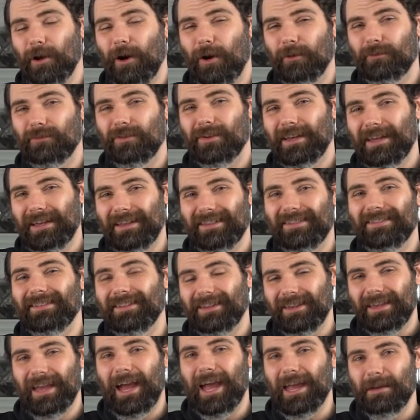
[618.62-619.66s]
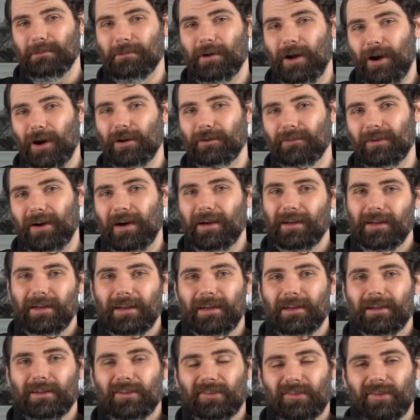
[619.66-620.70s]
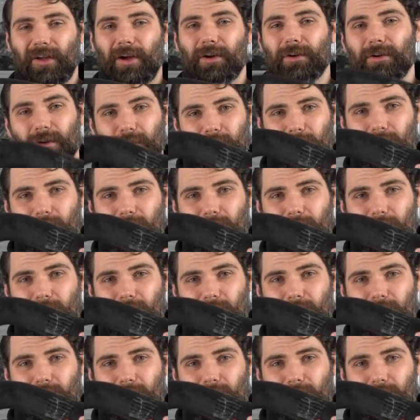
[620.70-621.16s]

off, it's game over. So